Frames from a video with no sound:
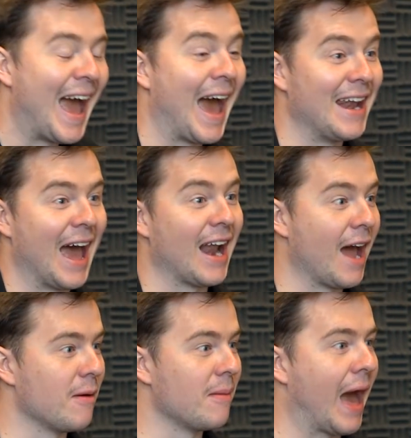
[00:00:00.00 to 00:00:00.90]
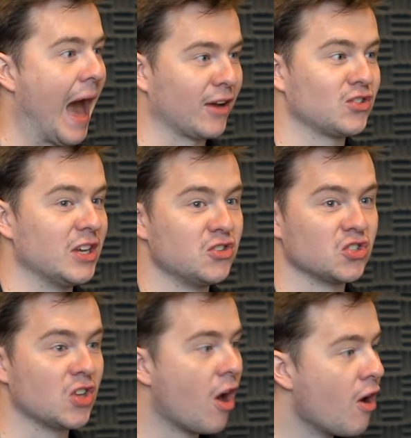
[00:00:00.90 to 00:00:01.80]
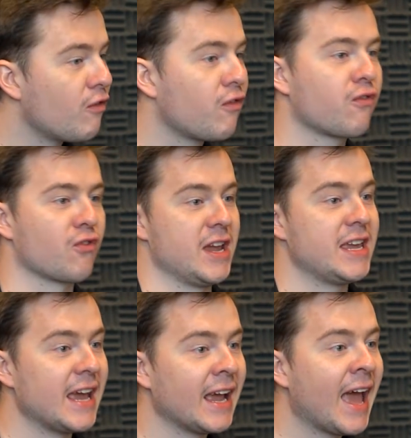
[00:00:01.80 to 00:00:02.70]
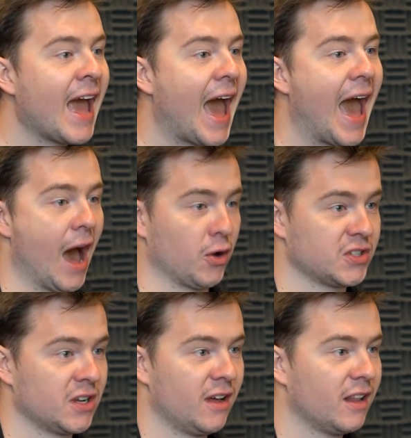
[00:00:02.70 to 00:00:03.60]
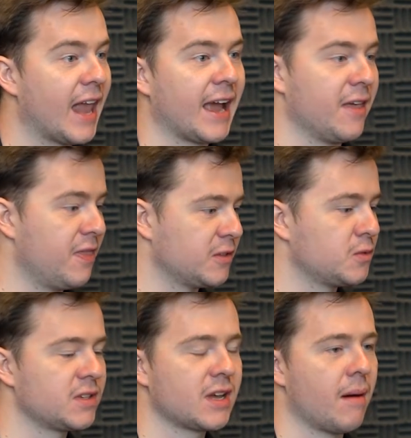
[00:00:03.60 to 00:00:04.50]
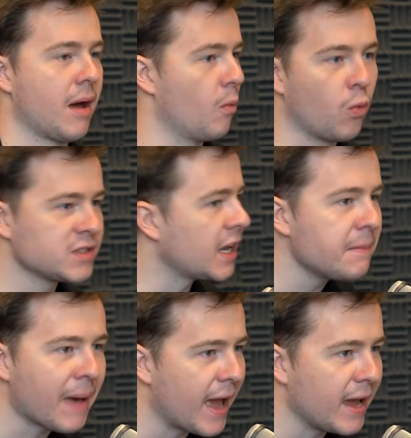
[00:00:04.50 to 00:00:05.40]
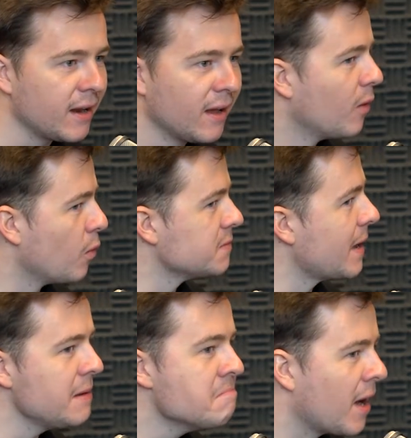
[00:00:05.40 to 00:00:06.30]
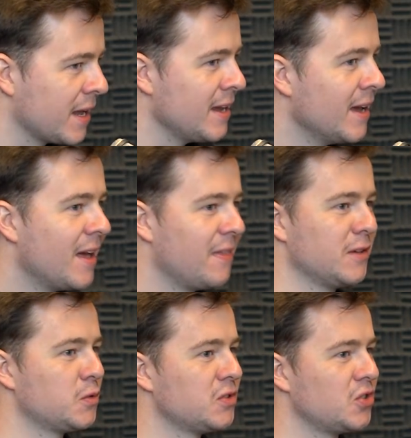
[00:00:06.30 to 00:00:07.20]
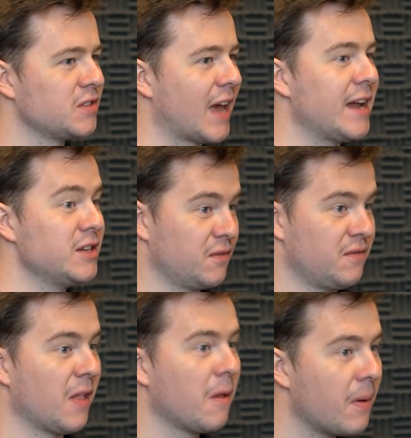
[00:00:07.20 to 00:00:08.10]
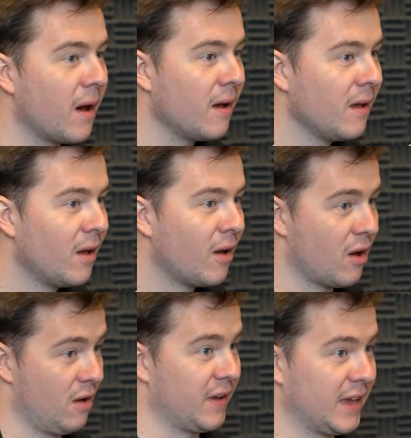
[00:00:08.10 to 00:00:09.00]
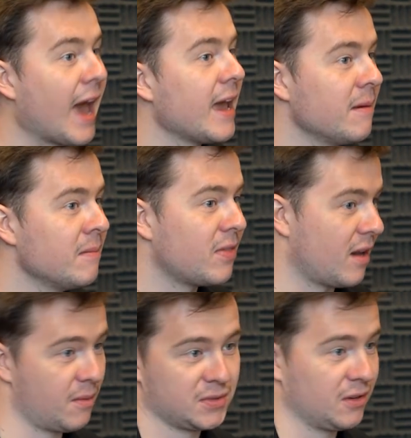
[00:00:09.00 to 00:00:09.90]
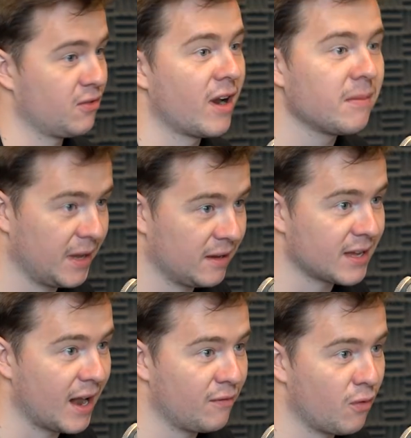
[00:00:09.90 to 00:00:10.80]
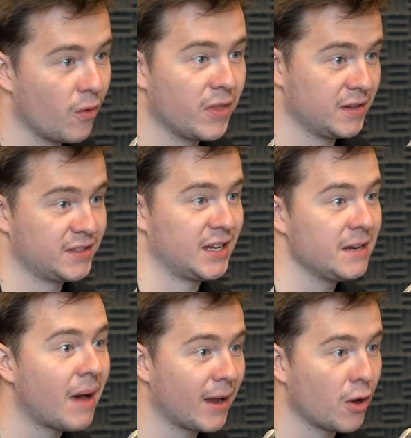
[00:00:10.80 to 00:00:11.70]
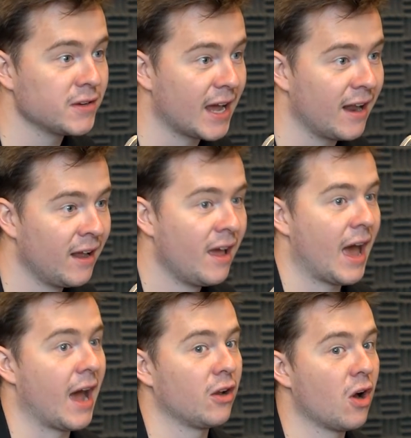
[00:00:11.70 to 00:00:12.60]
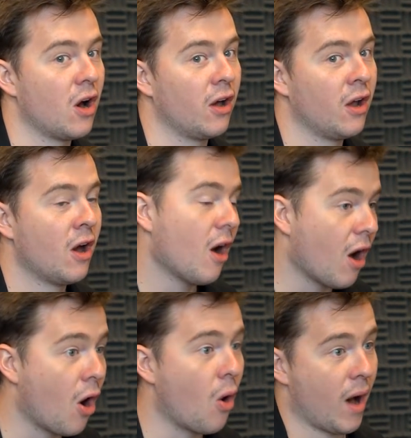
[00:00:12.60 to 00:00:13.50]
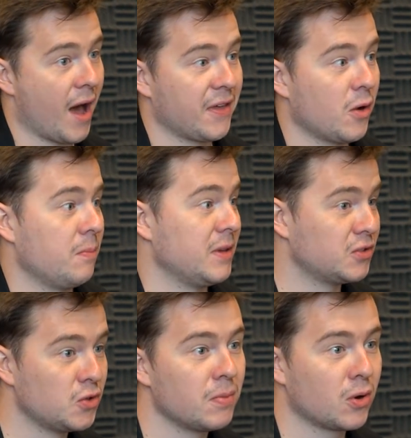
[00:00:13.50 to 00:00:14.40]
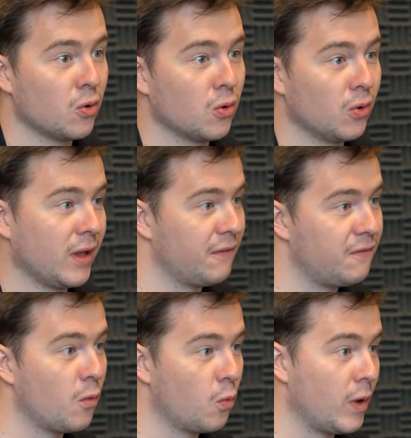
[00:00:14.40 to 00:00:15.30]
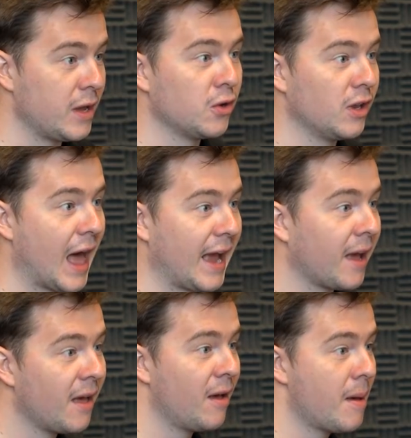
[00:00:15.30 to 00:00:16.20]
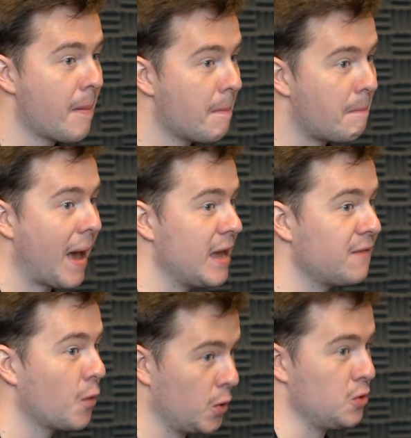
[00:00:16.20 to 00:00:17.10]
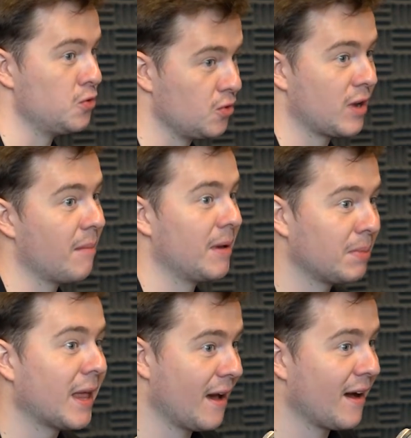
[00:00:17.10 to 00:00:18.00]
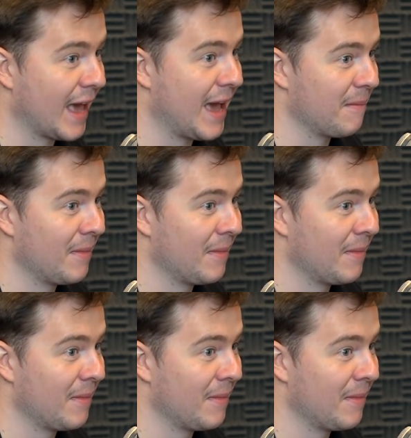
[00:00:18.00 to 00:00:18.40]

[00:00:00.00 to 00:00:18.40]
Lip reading: and I remember actually just freaking out. Like this was I wasn't getting paid, wasn't making money. This was just a developer of a game that I was incredibly excited for, that had seen my content and gone, oh, I think it would be super cool if we could like pay for you to come and play our game.